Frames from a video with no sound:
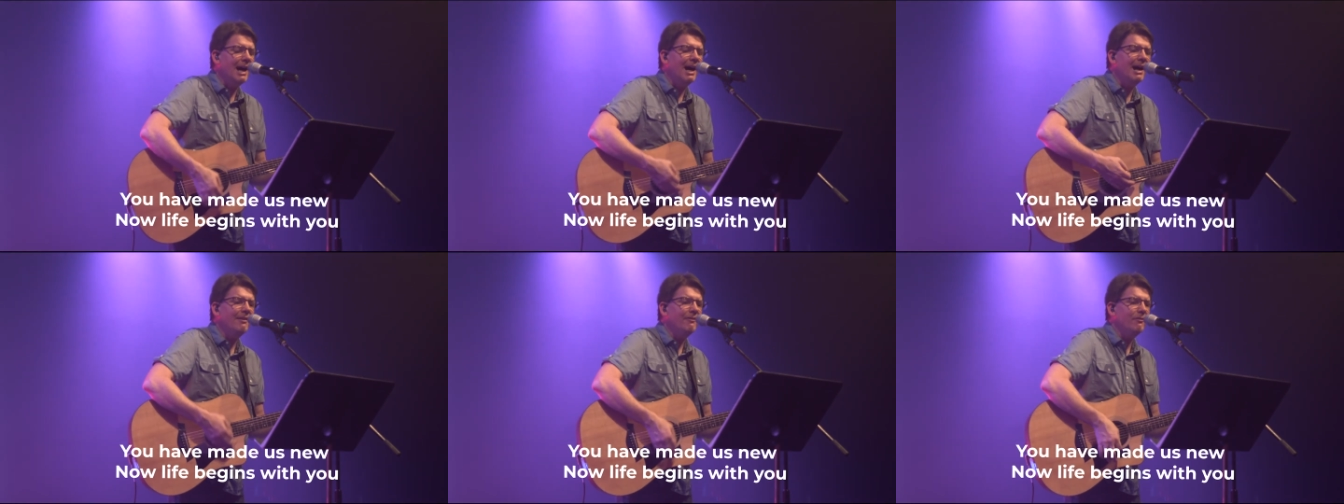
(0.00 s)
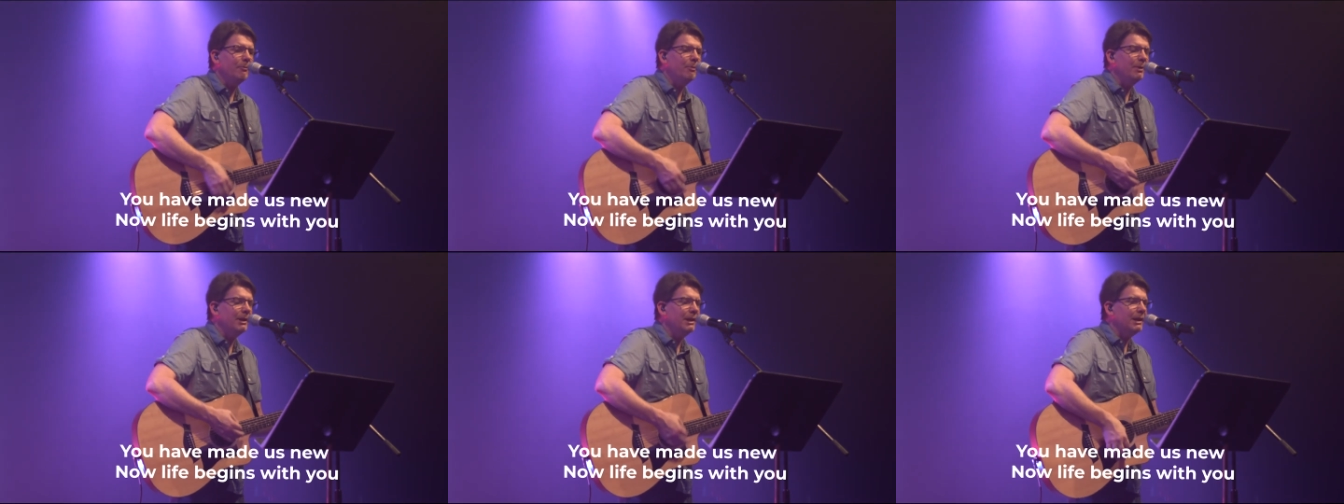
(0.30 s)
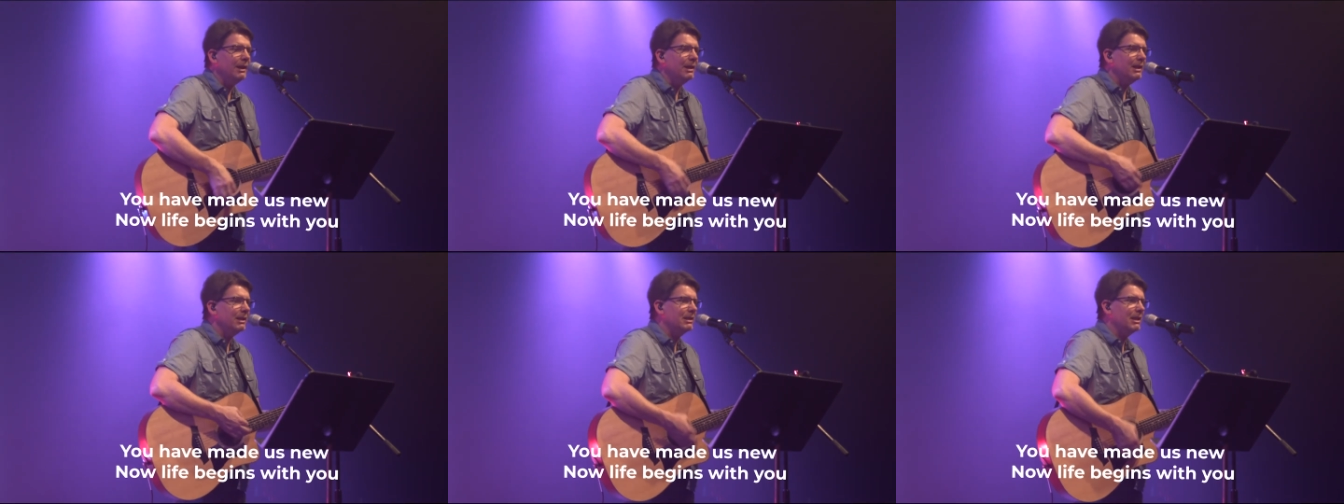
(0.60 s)
now
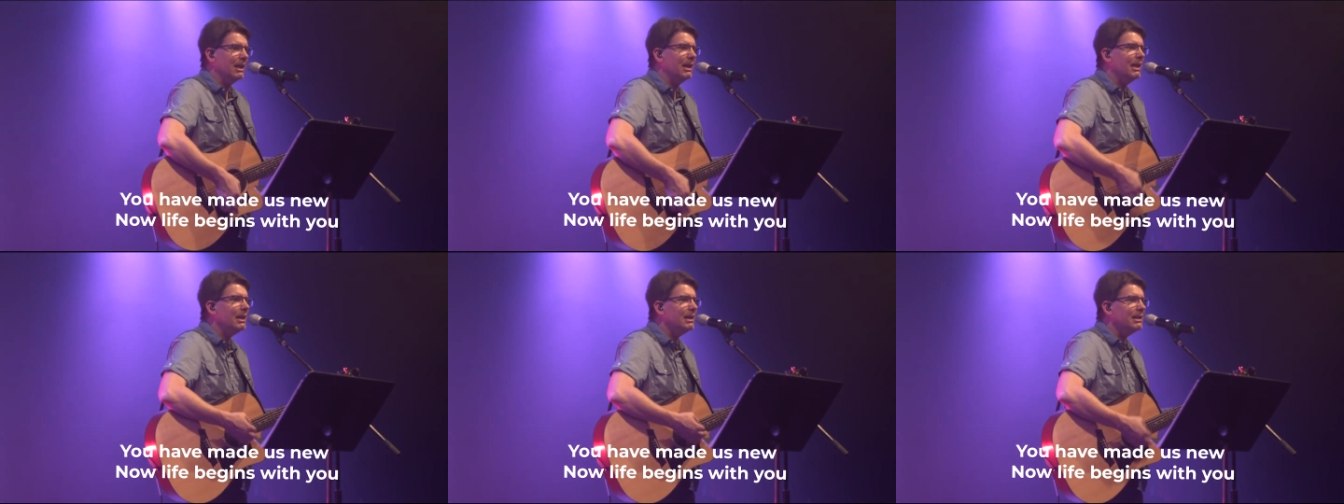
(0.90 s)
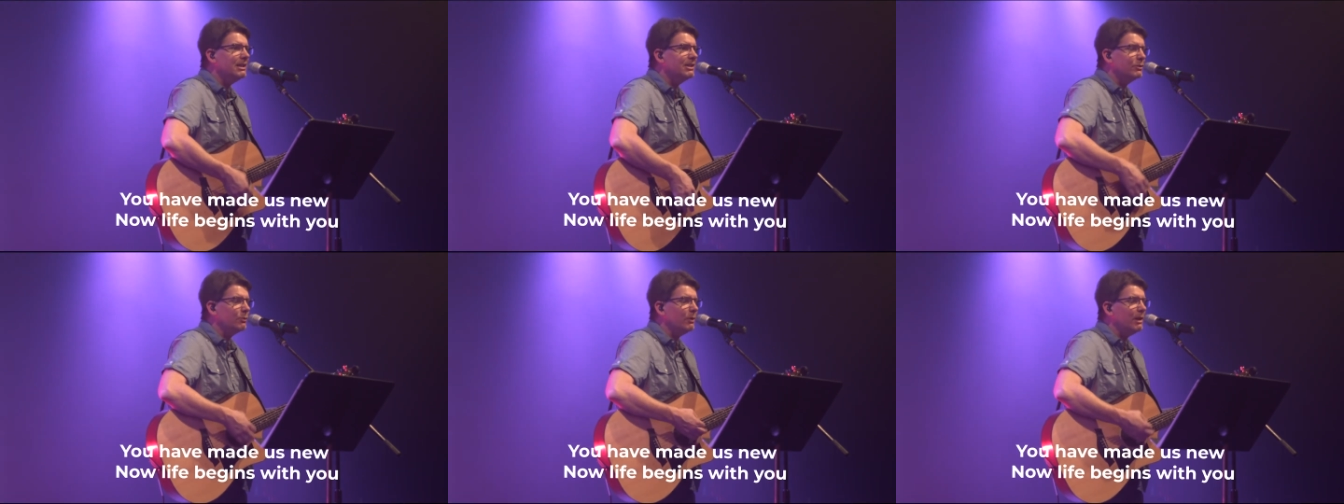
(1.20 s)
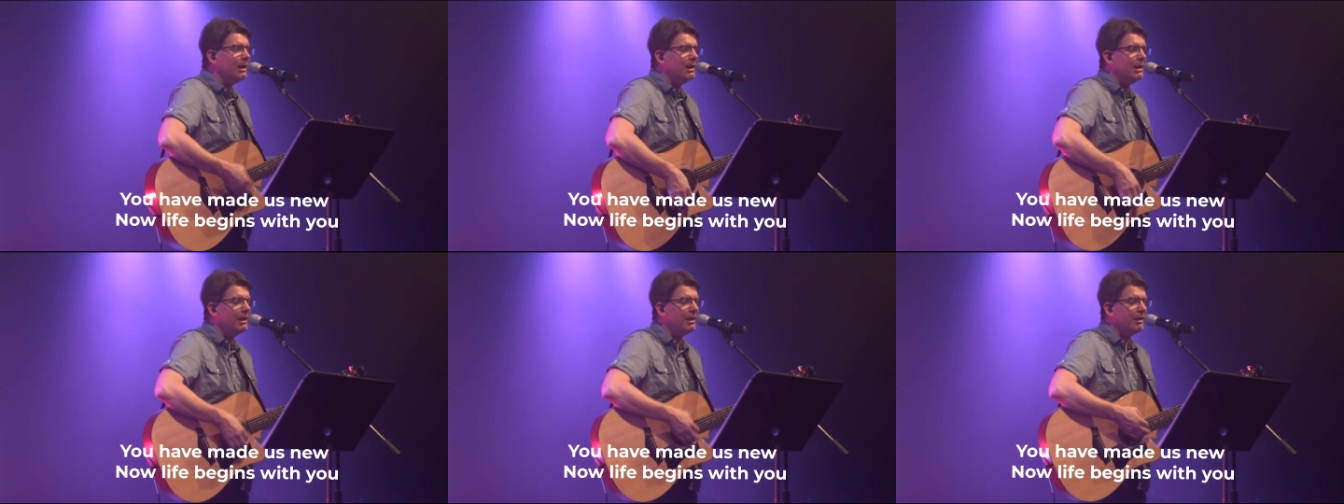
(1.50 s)
life
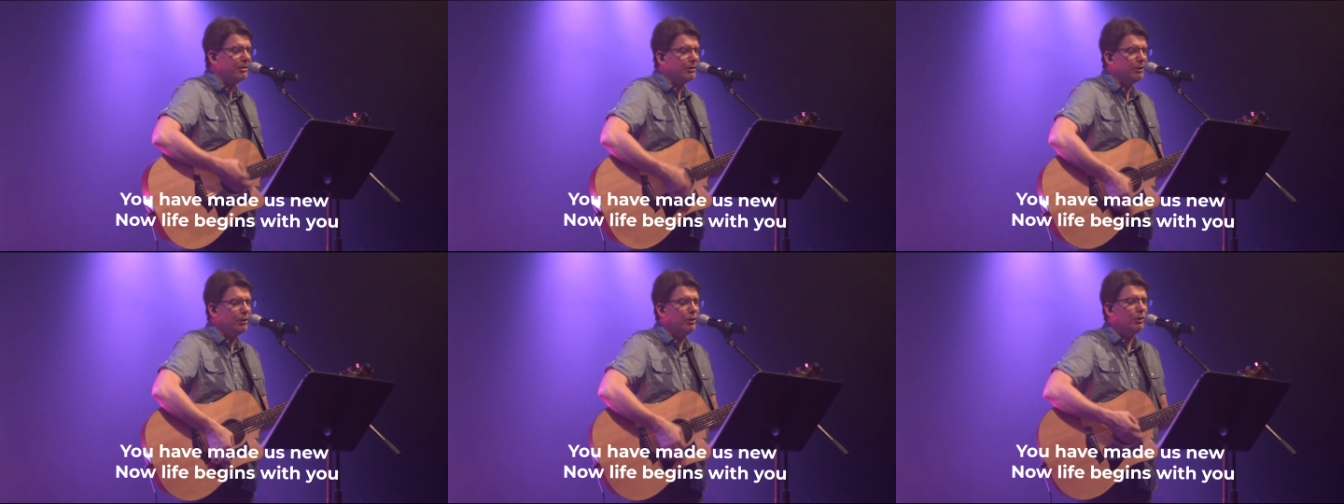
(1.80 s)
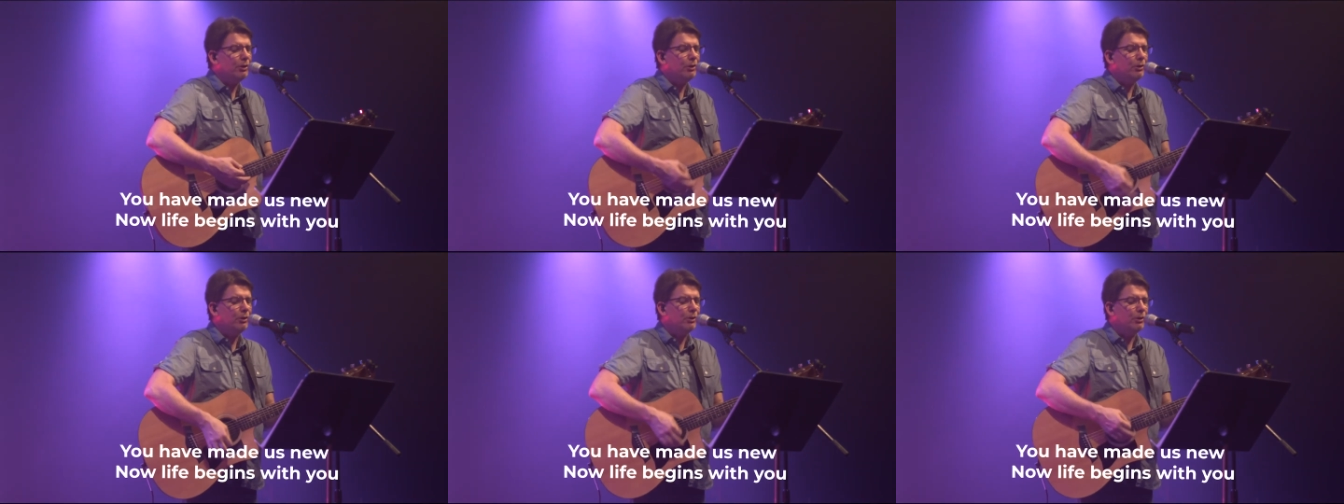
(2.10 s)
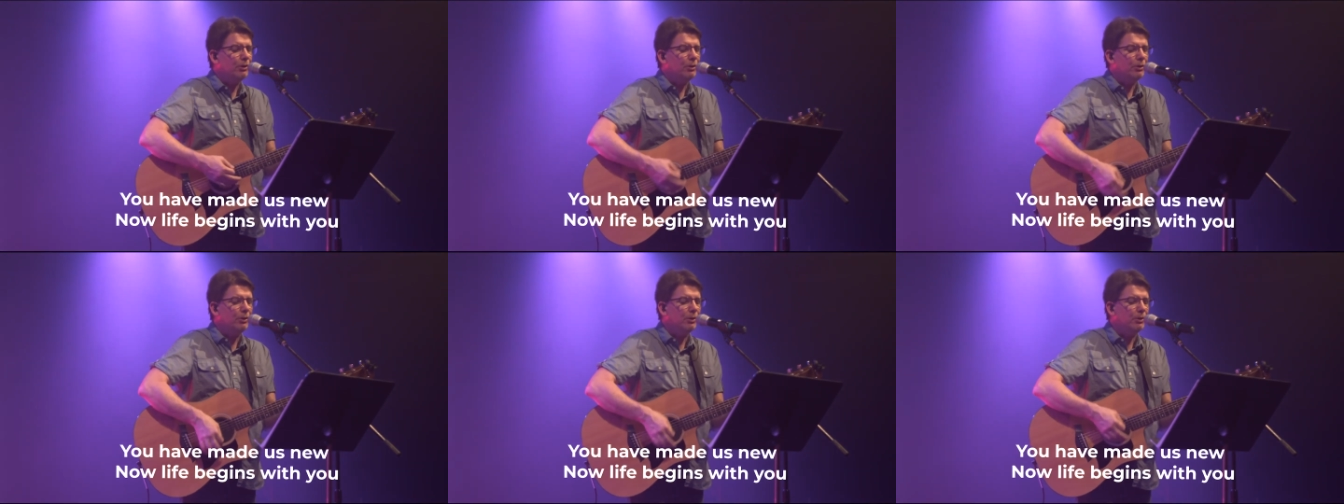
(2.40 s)
begins
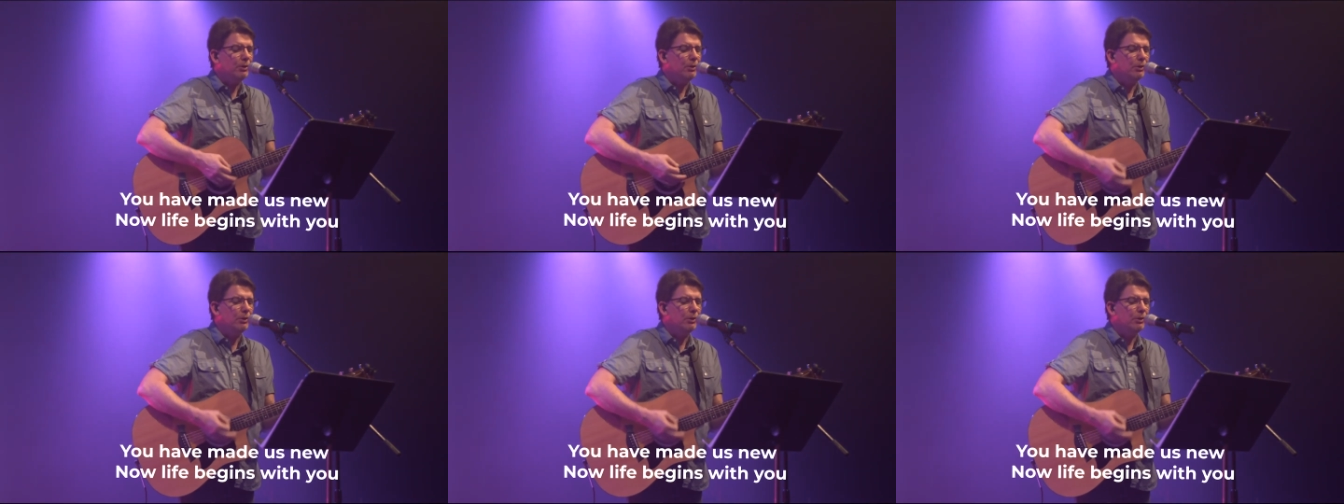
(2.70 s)
with